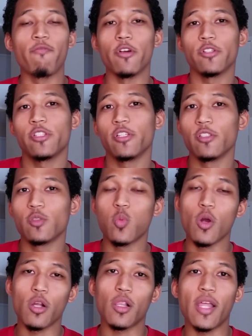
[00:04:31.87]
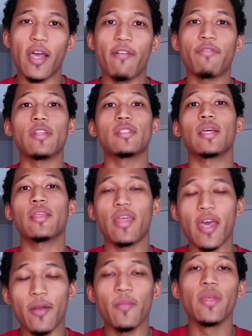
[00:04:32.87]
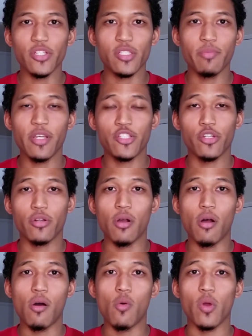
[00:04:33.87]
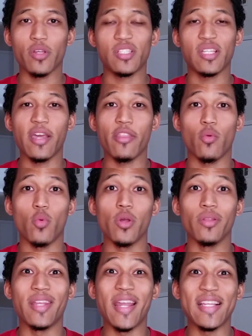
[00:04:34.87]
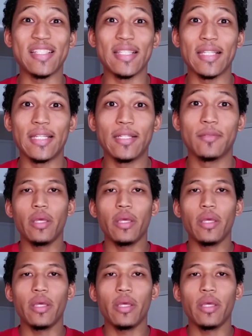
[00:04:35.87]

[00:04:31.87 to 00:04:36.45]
versus work life, things like that, just to make sure it all works together real nicely.